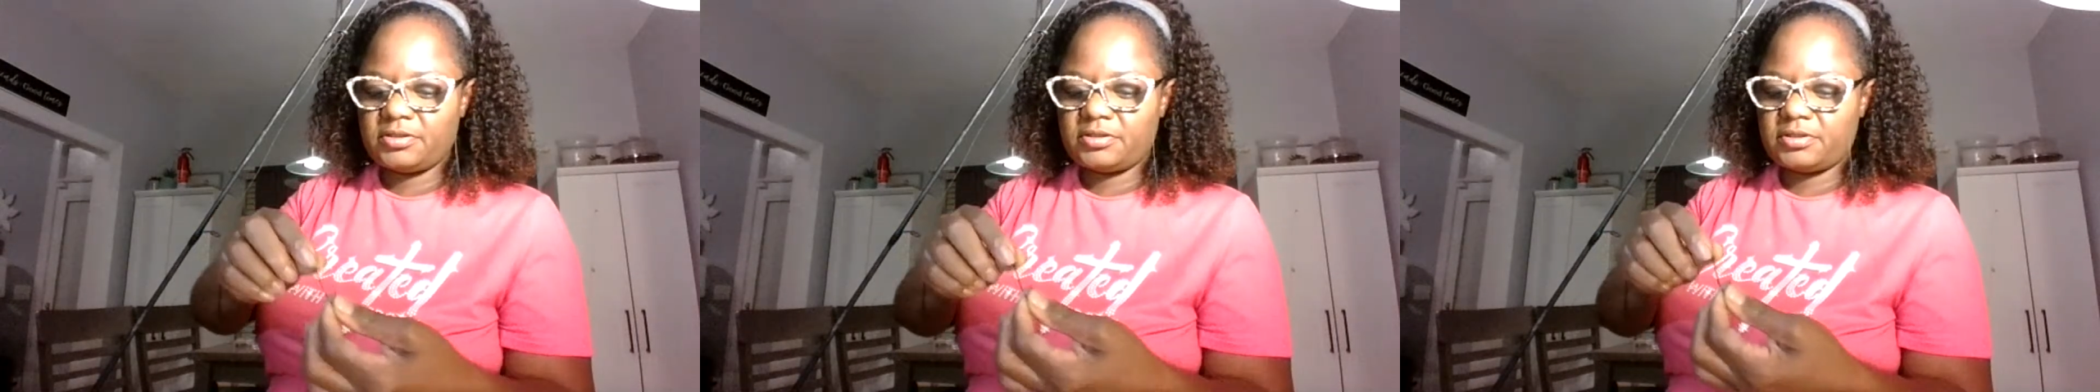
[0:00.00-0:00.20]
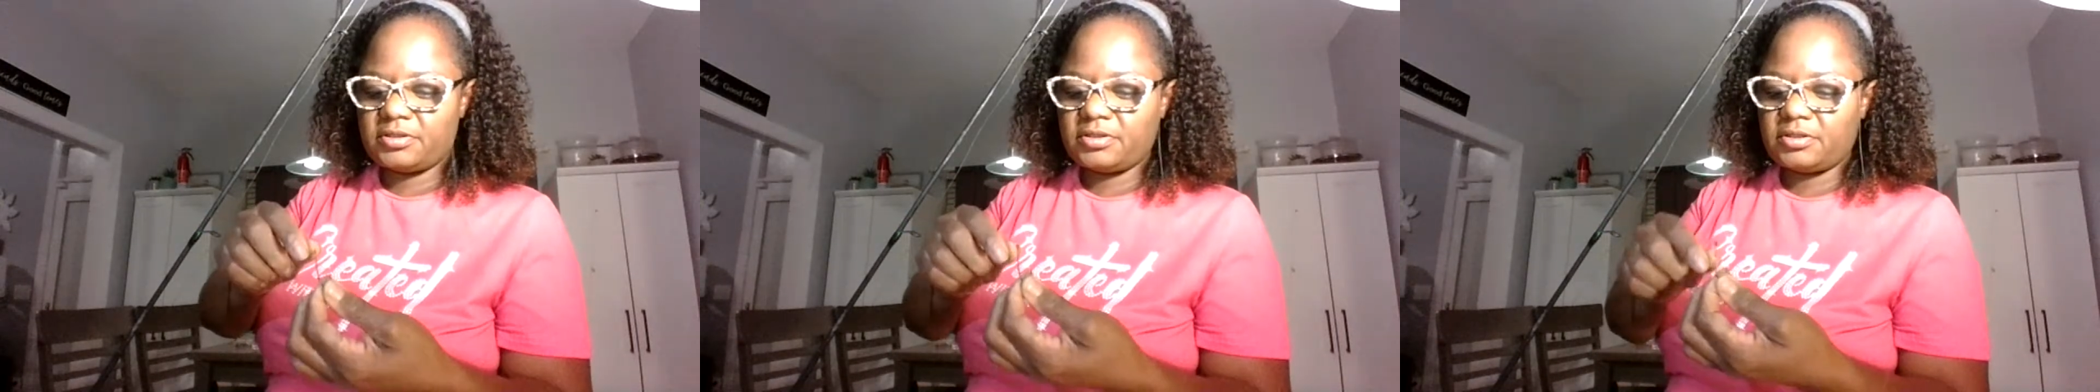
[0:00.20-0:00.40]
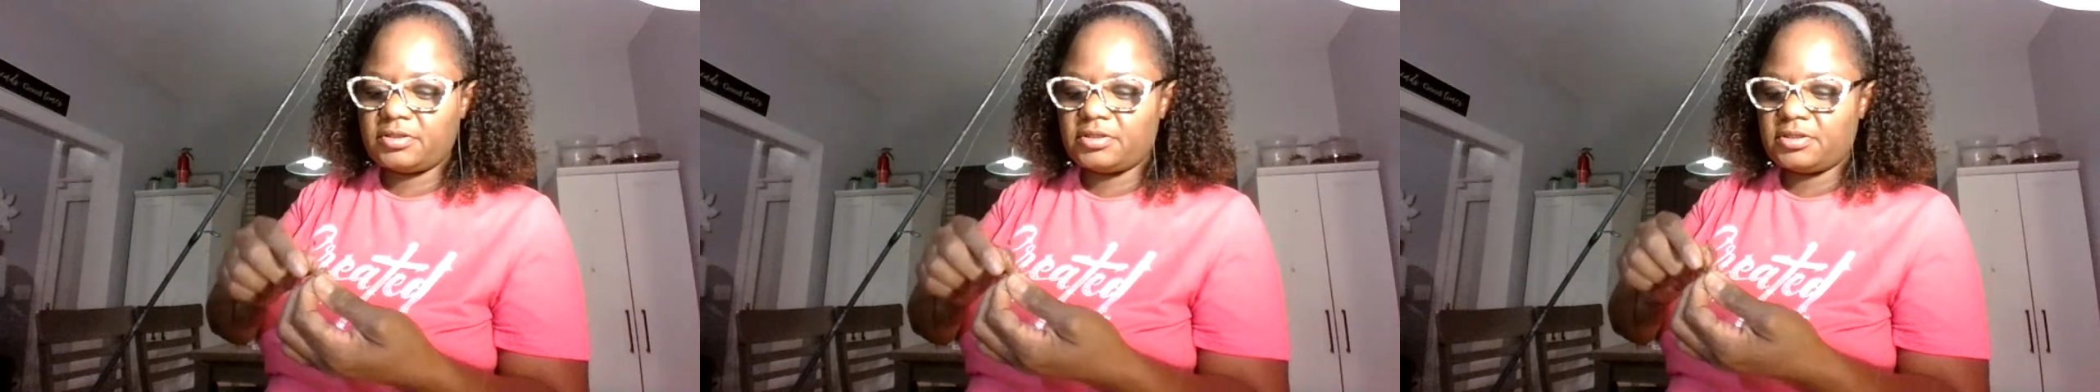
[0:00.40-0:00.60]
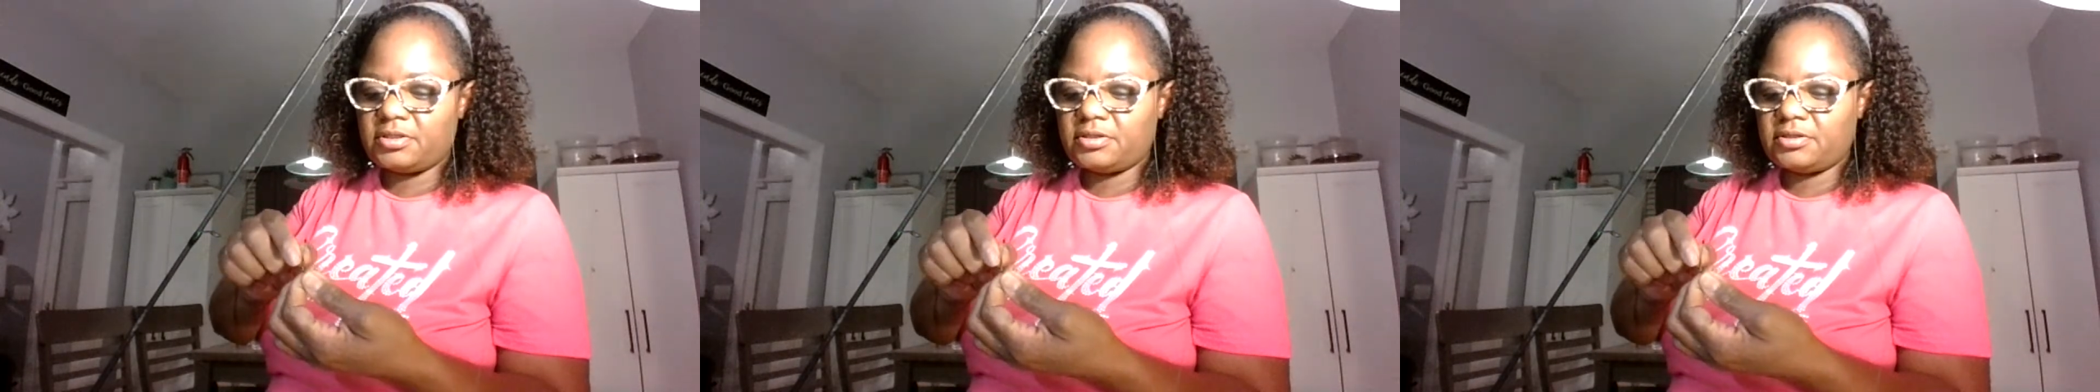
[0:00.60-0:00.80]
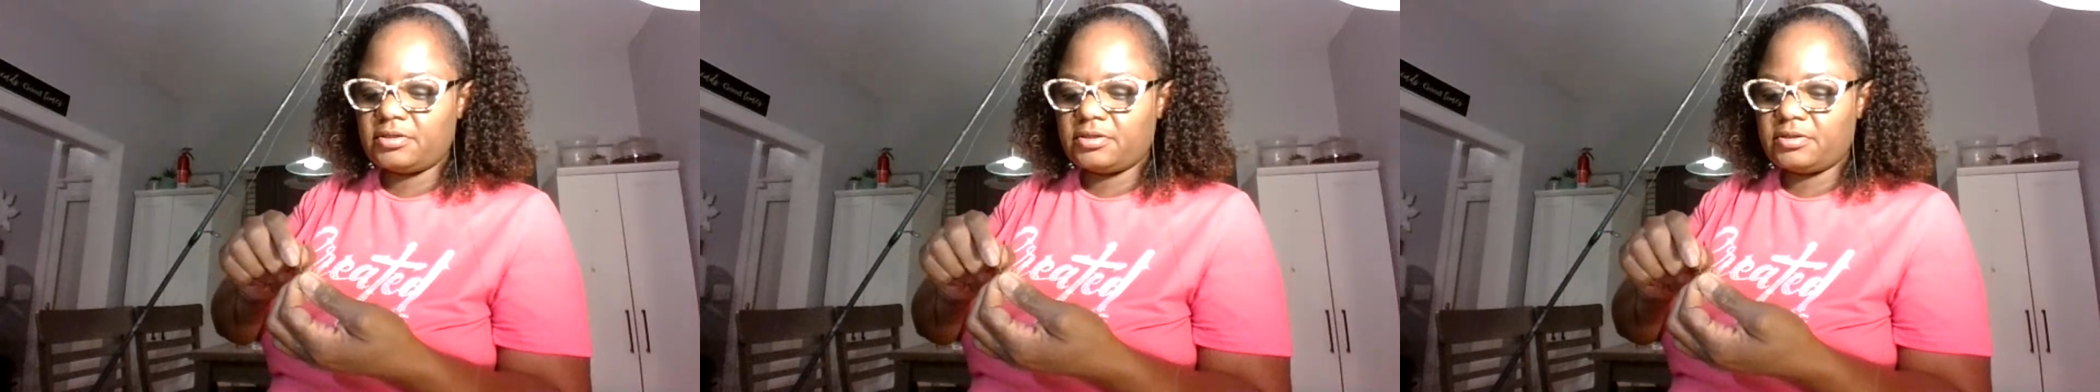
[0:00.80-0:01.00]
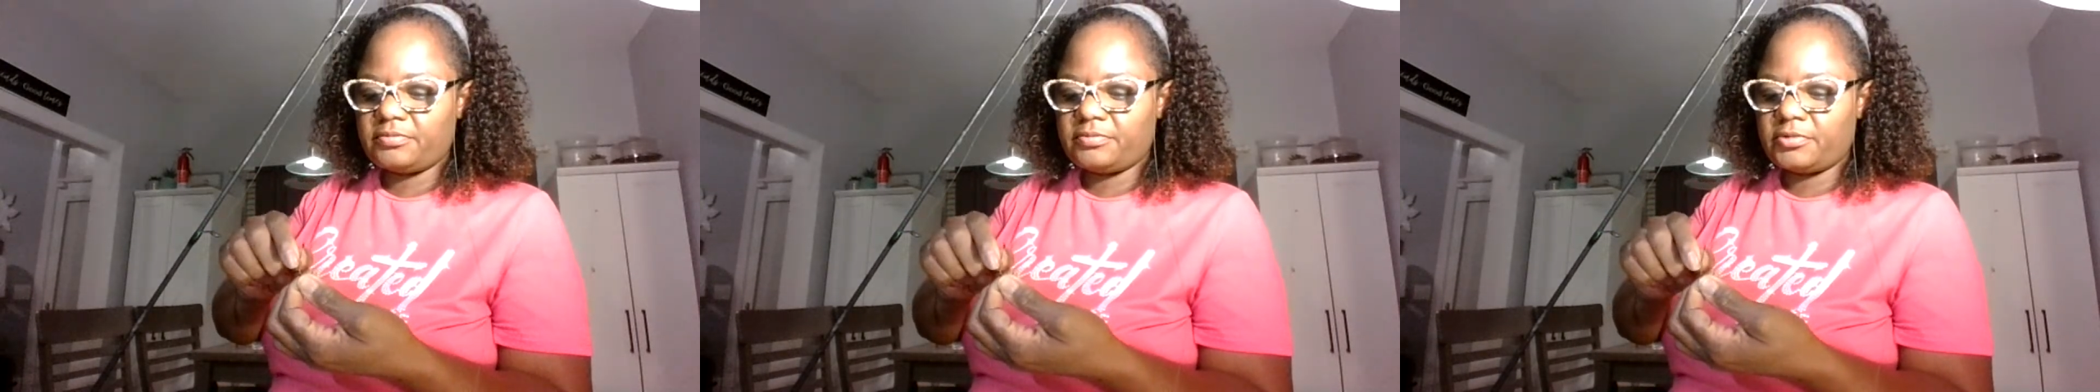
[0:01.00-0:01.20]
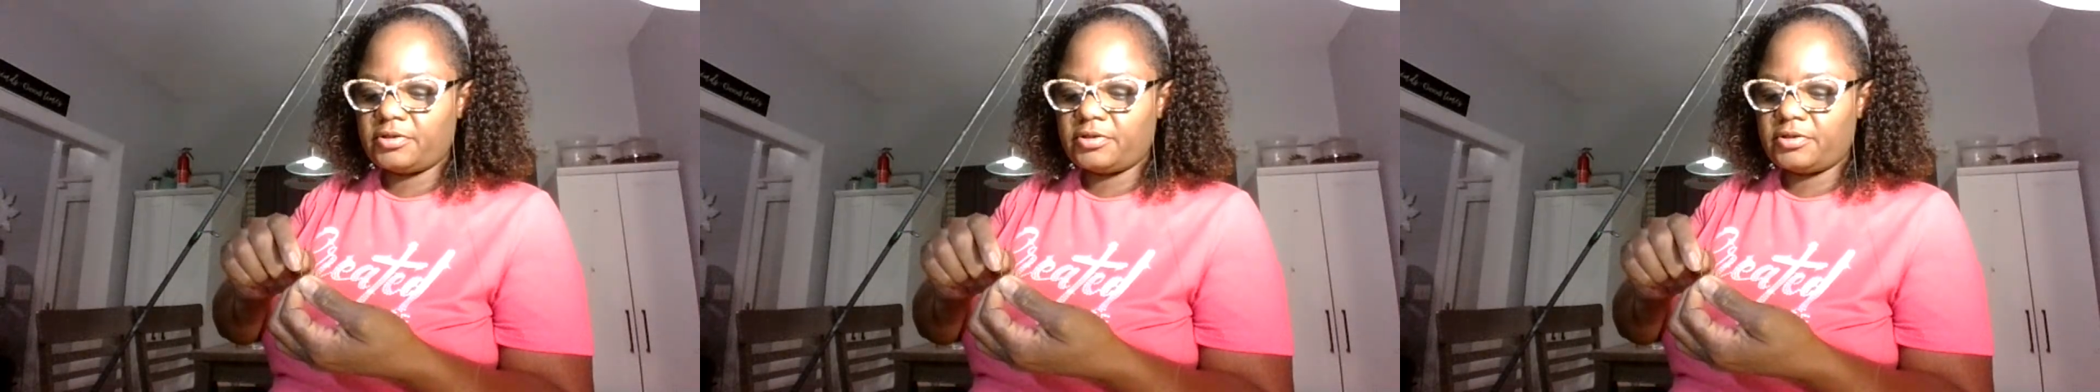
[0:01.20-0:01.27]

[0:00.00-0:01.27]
stand up